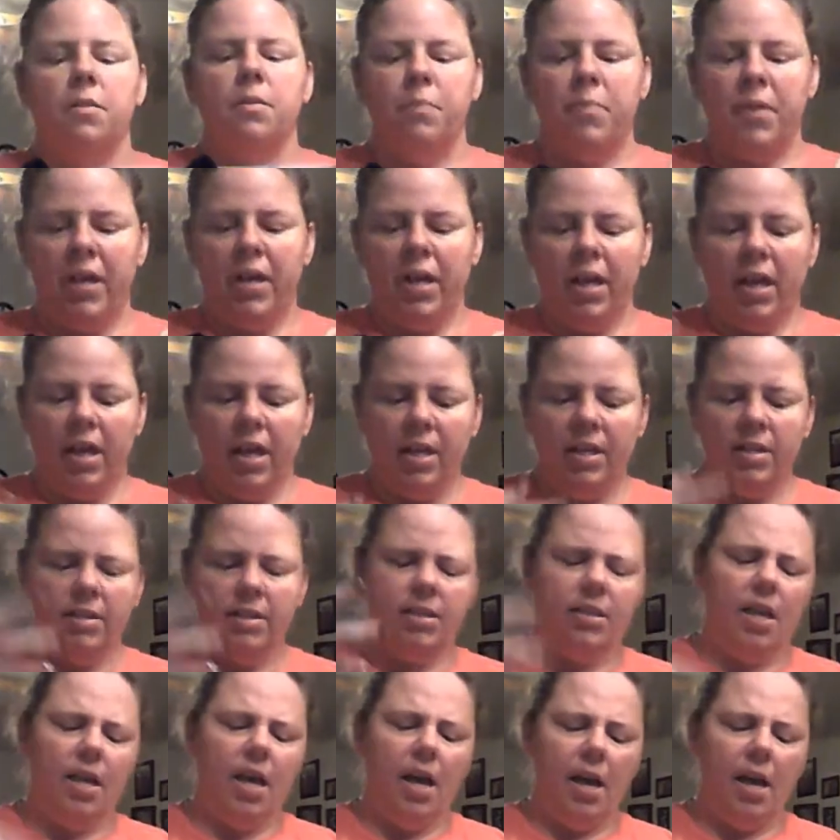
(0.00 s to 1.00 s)
the big
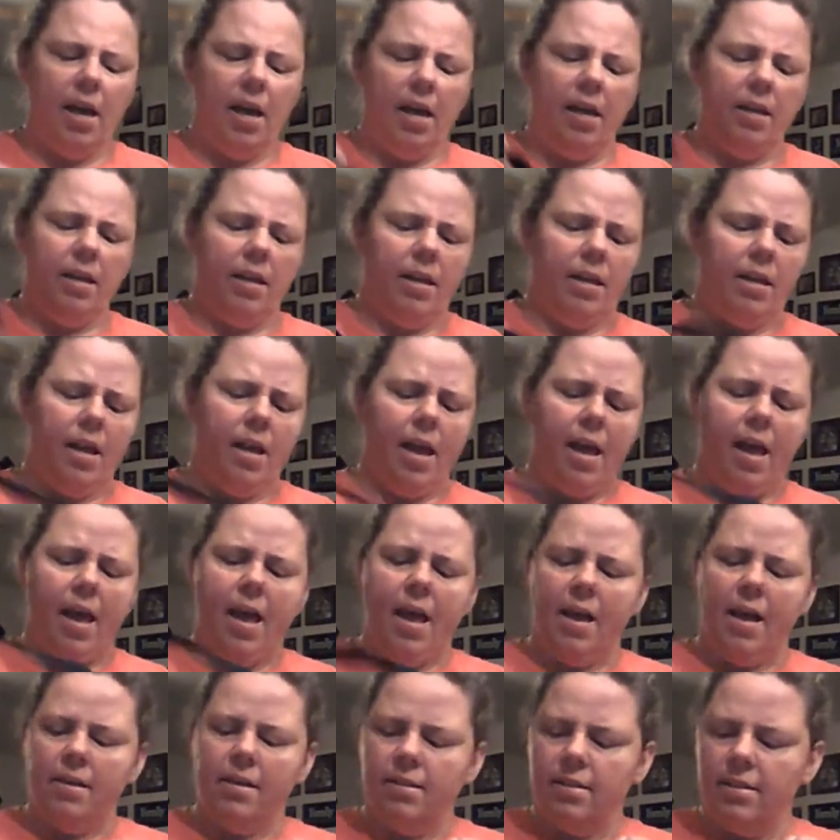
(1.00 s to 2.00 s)
inside and it
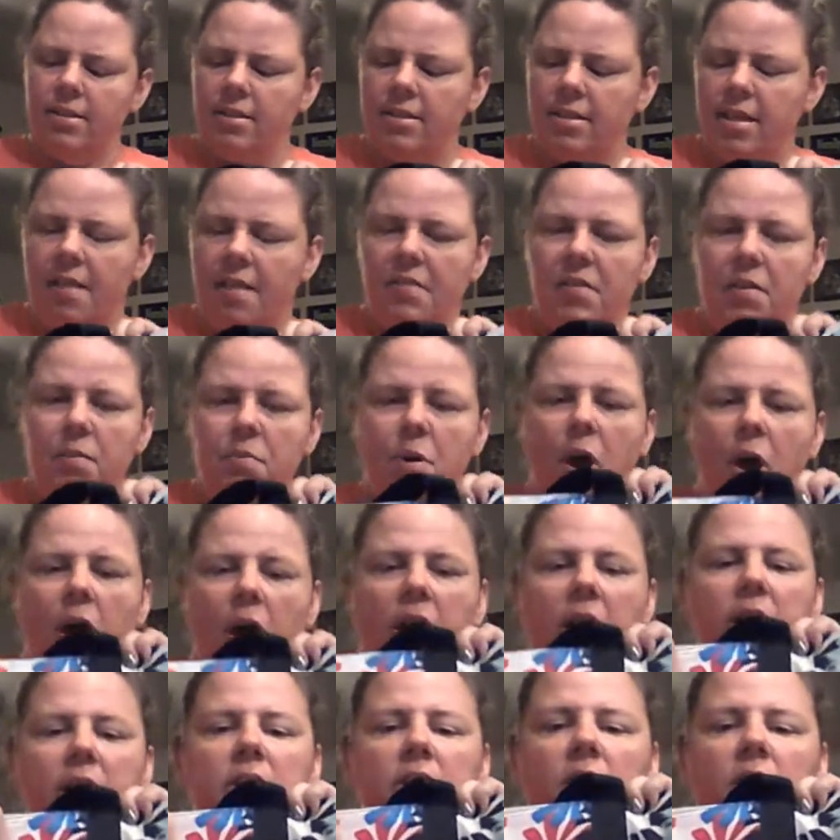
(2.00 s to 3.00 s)
has 7
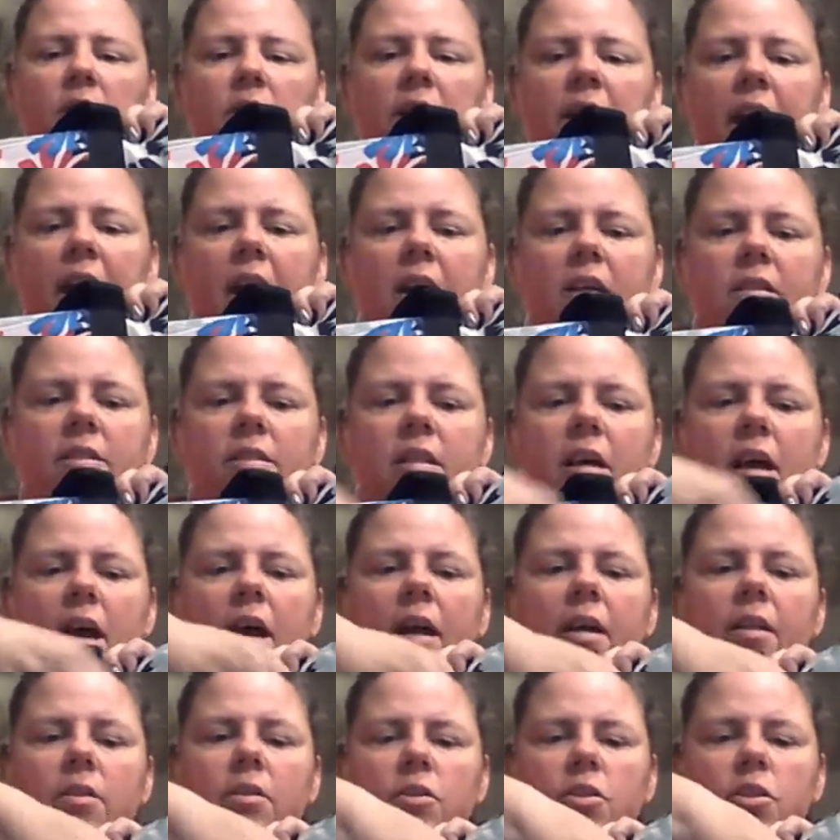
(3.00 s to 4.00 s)
pockets on the
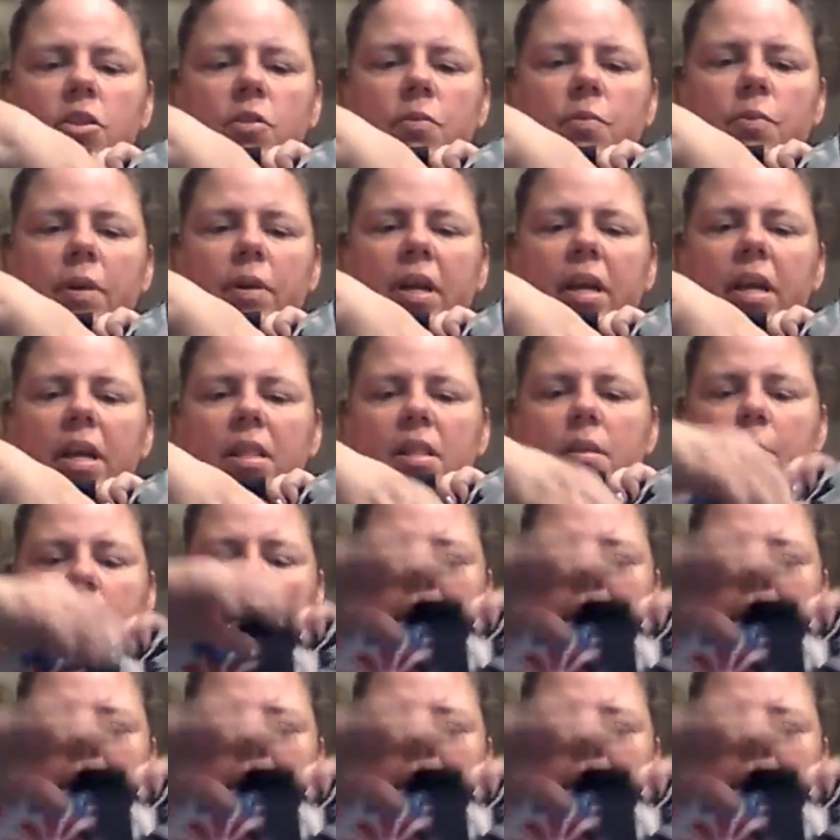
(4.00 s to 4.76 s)
outside. There's 3 in the